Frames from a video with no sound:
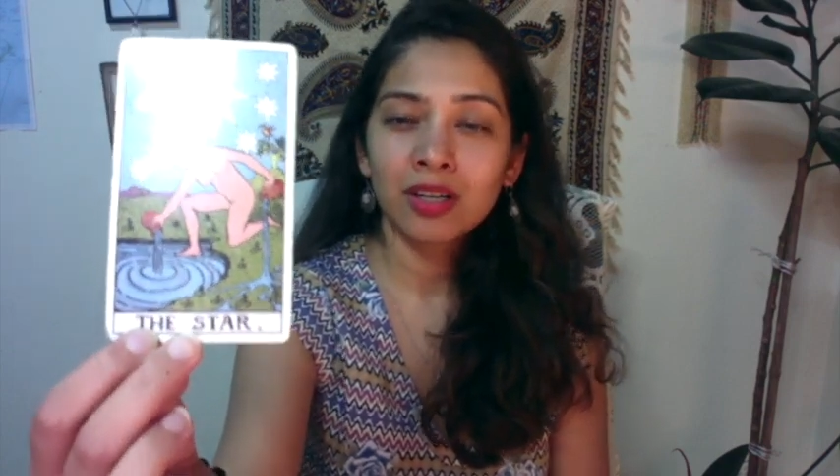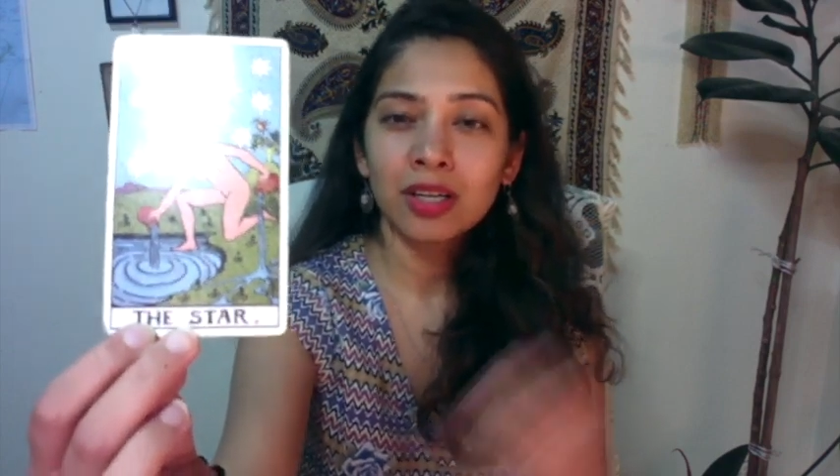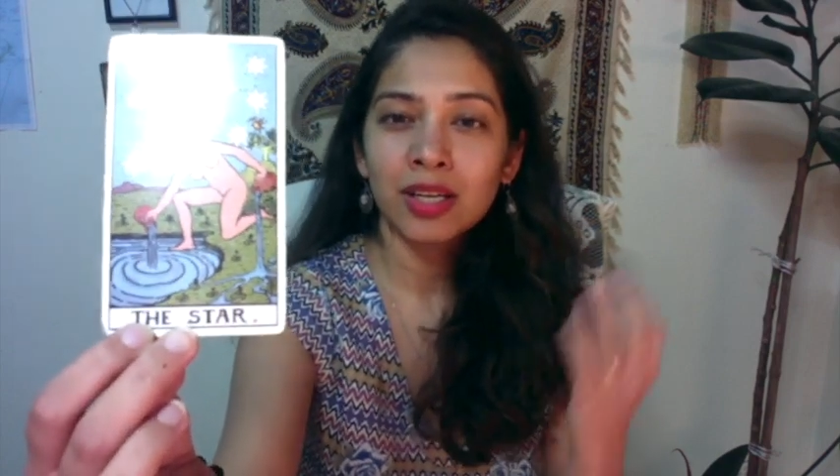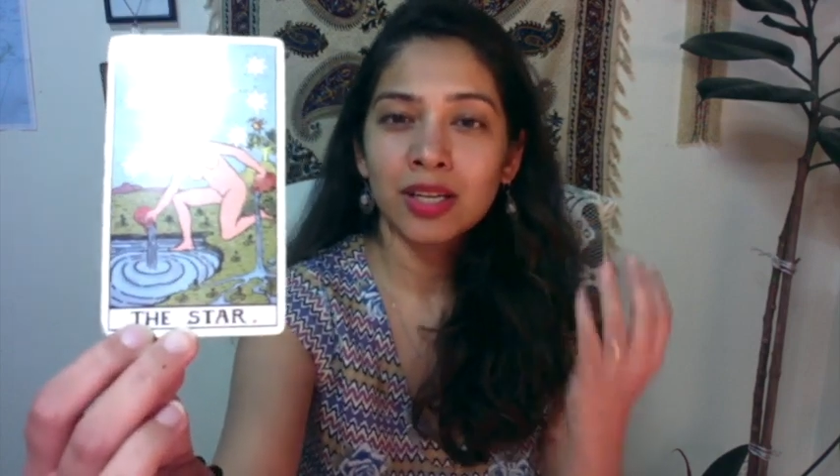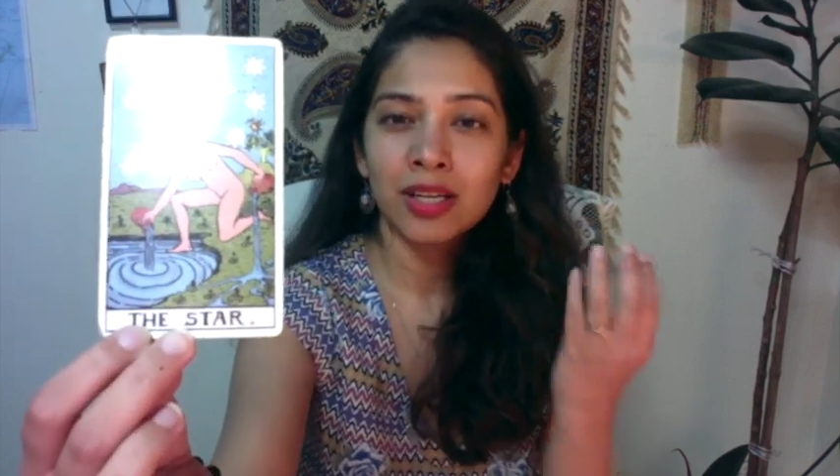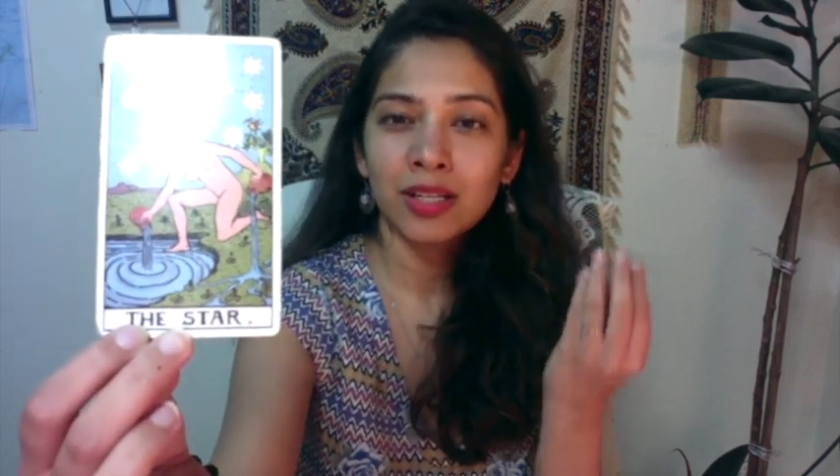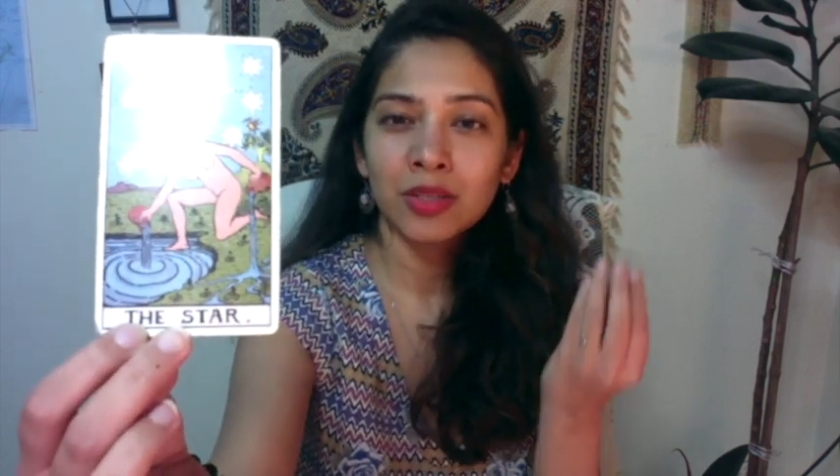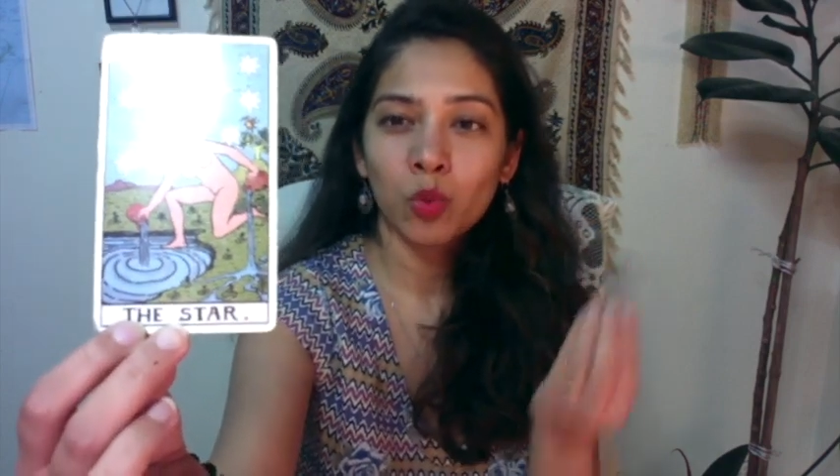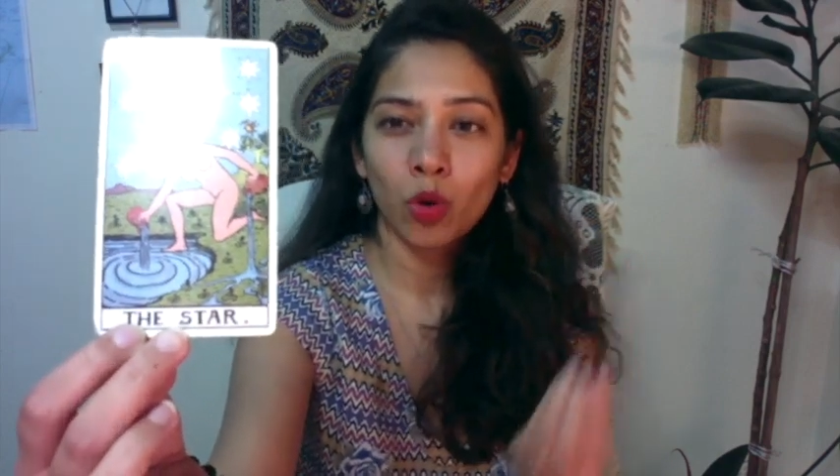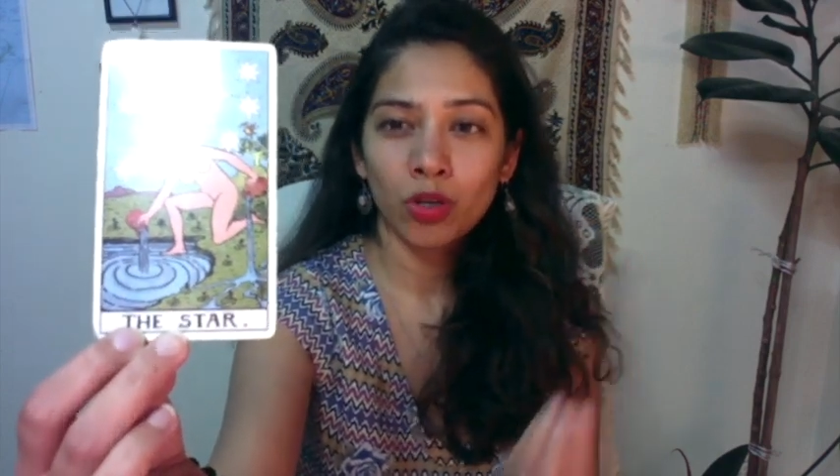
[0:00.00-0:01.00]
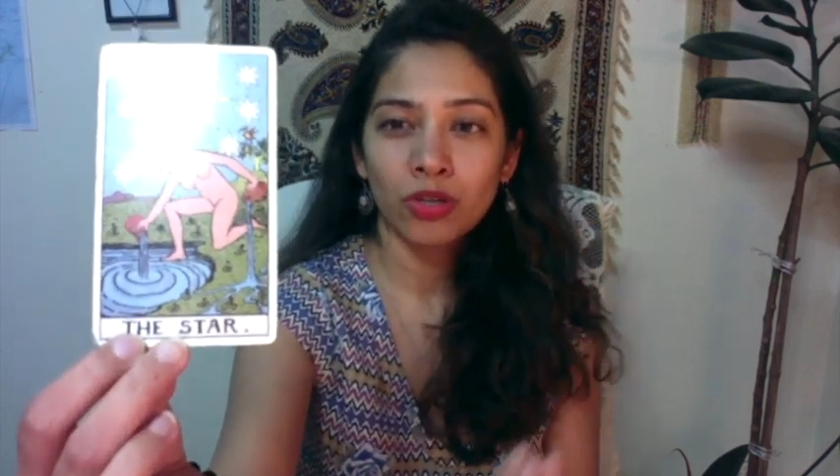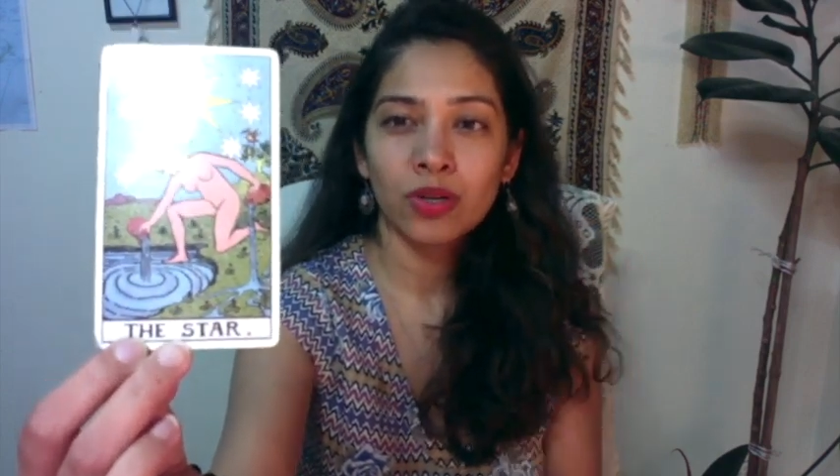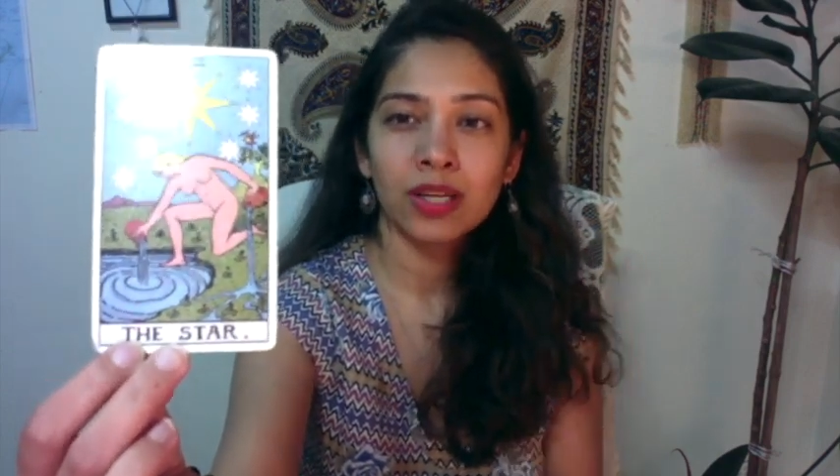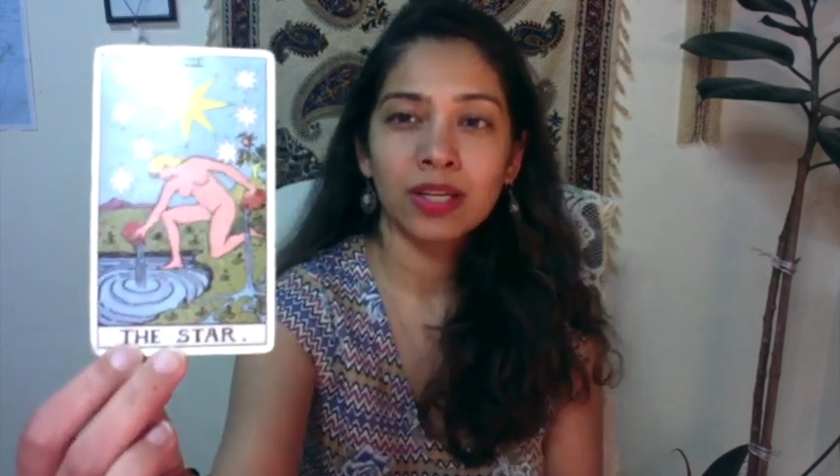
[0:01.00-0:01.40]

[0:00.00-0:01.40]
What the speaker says: is watering